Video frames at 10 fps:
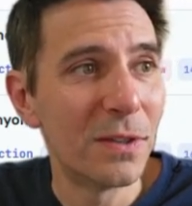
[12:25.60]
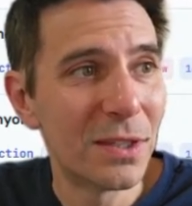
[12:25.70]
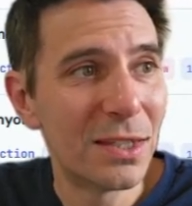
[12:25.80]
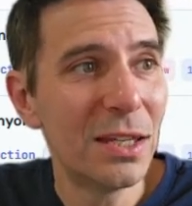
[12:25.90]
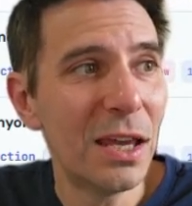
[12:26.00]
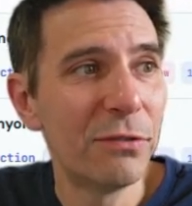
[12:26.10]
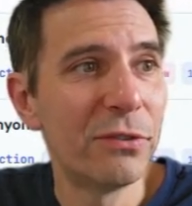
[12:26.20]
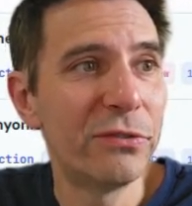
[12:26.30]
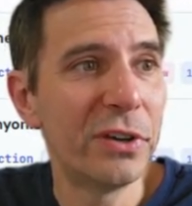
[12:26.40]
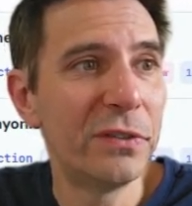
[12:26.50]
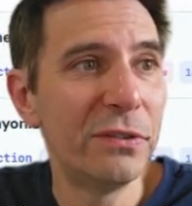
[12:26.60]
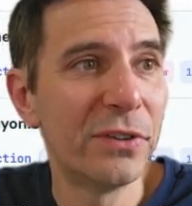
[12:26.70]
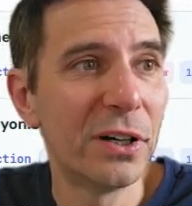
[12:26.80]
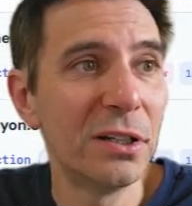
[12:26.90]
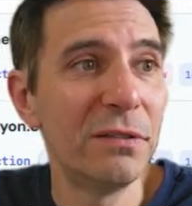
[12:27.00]
TF of
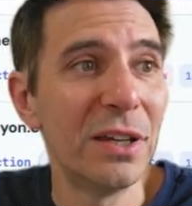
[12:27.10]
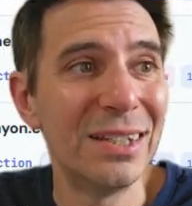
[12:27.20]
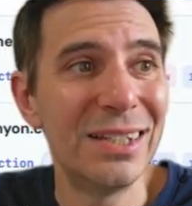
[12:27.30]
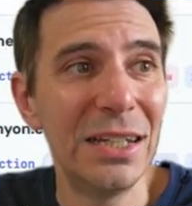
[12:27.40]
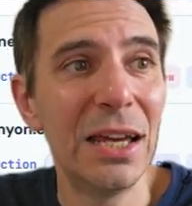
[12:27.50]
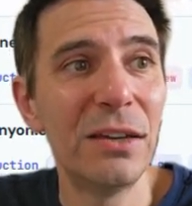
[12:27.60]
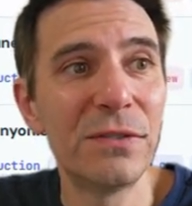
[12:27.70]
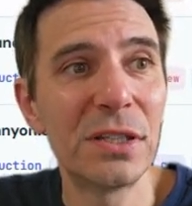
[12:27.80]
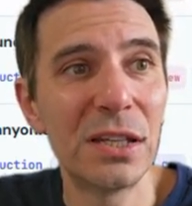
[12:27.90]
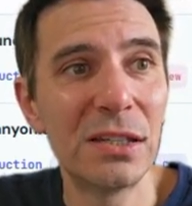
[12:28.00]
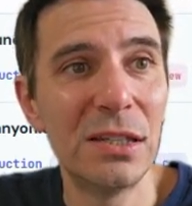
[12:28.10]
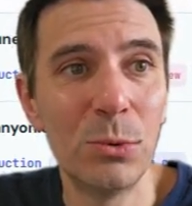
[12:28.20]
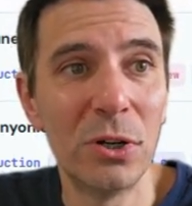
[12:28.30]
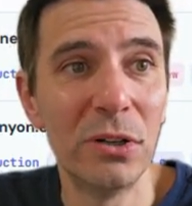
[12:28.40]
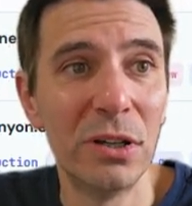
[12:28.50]
55, DA of
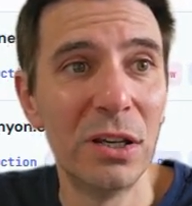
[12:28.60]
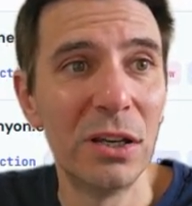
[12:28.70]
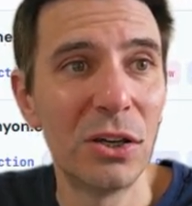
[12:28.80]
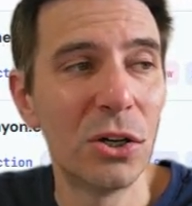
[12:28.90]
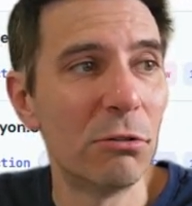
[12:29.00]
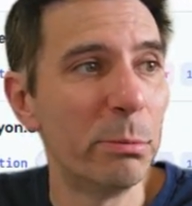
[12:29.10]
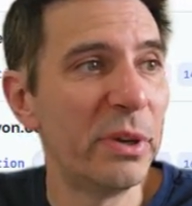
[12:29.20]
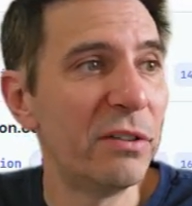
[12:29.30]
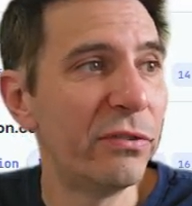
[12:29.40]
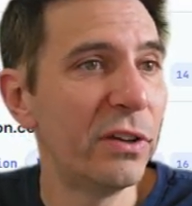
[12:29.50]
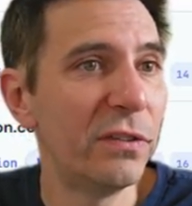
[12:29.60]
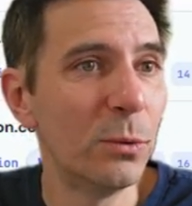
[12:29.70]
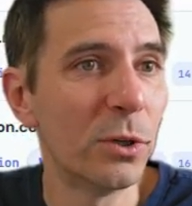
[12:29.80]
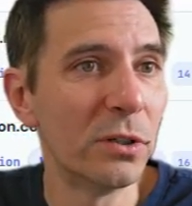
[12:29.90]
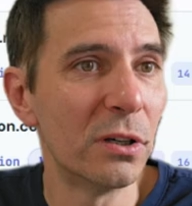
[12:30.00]
61, current bid
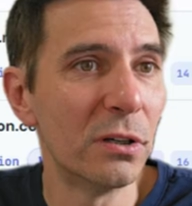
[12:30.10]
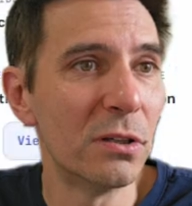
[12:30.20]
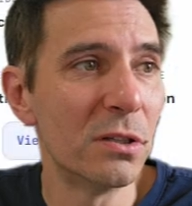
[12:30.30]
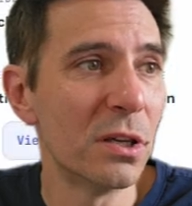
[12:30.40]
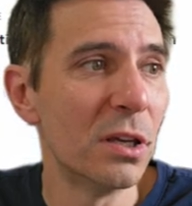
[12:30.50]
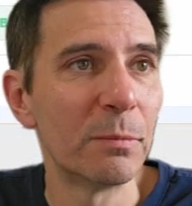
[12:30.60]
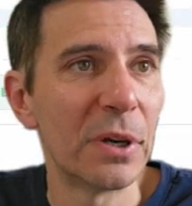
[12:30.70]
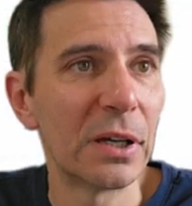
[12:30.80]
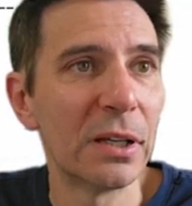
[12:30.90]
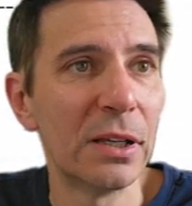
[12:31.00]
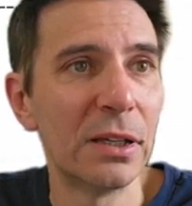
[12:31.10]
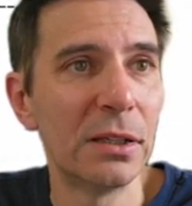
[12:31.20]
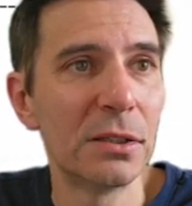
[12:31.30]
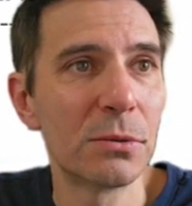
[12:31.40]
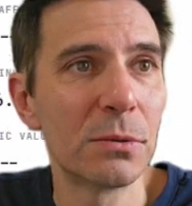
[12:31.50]
$51,
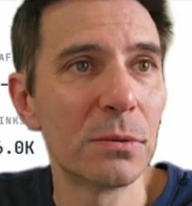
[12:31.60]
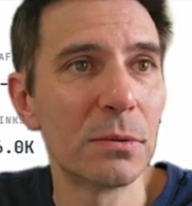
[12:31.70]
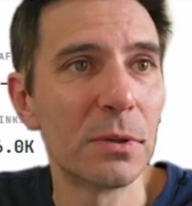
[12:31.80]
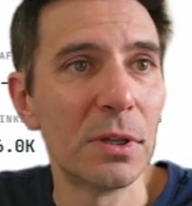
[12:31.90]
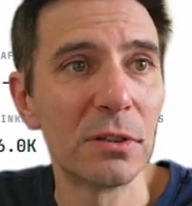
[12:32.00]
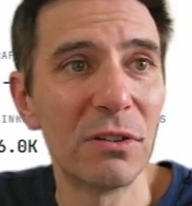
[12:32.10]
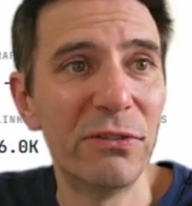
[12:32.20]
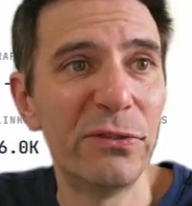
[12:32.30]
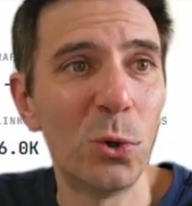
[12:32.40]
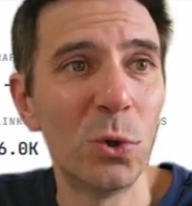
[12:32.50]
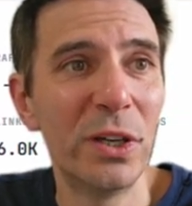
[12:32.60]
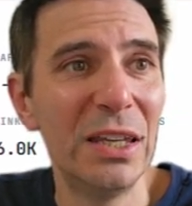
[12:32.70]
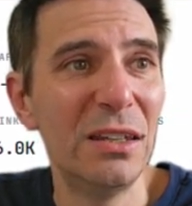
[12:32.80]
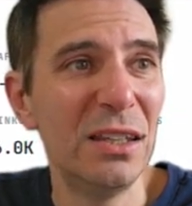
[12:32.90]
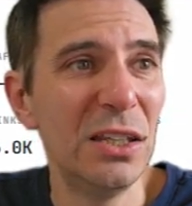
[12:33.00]
backlinks, got 4
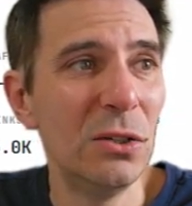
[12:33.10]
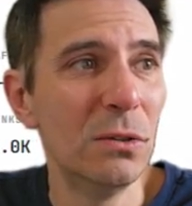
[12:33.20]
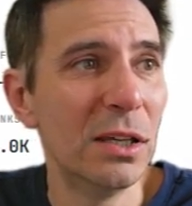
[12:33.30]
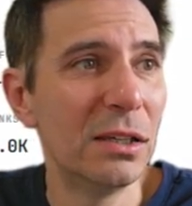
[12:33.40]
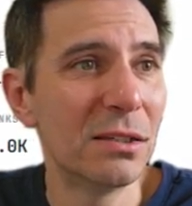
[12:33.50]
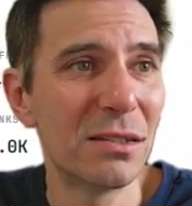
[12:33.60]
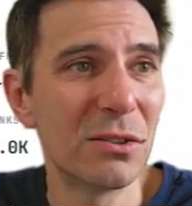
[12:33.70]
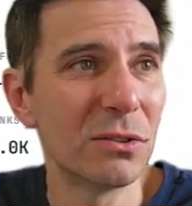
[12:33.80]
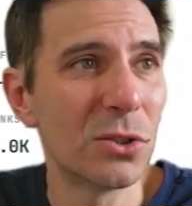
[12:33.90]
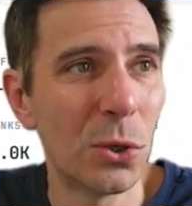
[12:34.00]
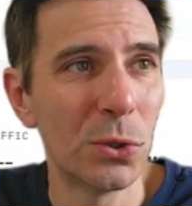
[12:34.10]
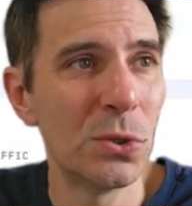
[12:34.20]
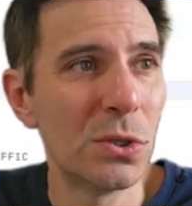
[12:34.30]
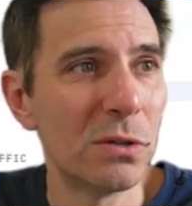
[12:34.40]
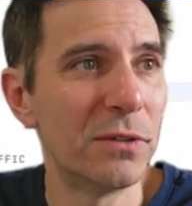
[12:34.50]
EDU links, it's got
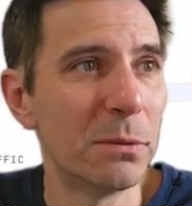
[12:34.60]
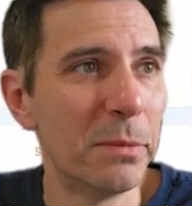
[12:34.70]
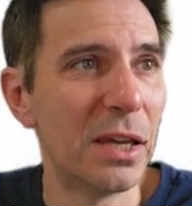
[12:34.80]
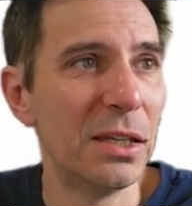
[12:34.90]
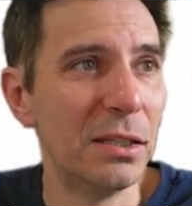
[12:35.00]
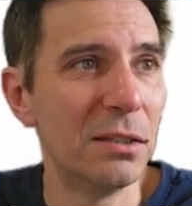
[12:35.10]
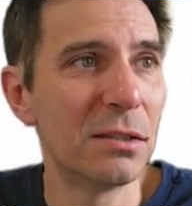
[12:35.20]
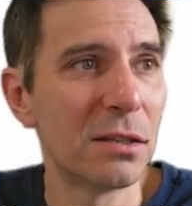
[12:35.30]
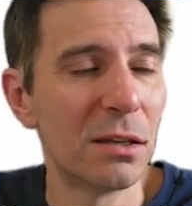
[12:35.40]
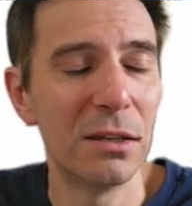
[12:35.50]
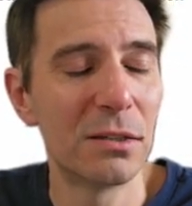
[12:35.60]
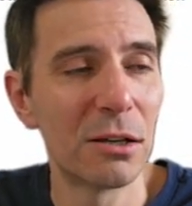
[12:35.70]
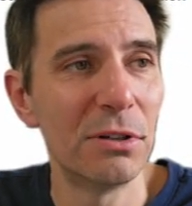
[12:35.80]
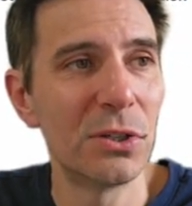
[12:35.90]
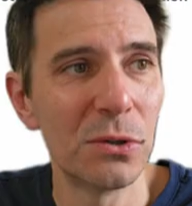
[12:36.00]
tons of domains,
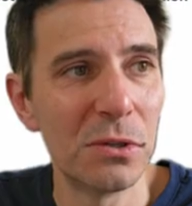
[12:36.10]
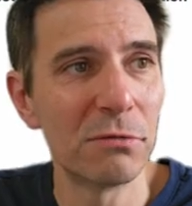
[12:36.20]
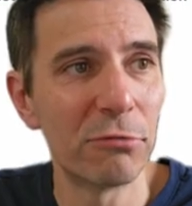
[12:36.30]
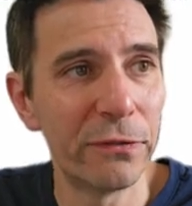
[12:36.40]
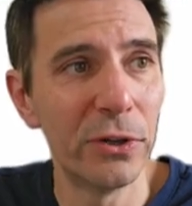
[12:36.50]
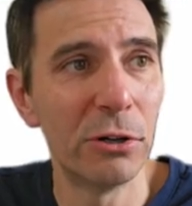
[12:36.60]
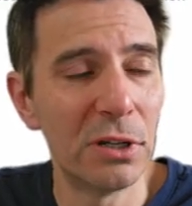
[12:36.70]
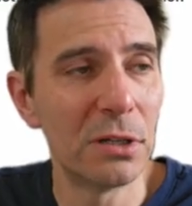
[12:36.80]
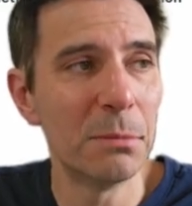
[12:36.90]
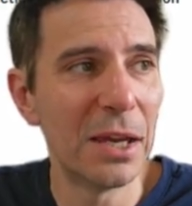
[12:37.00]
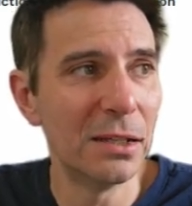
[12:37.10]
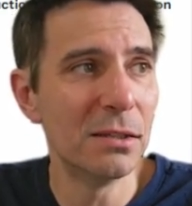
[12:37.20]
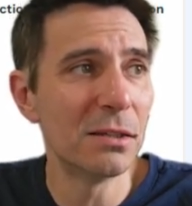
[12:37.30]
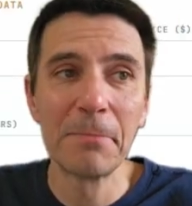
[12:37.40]
tons of referring domains.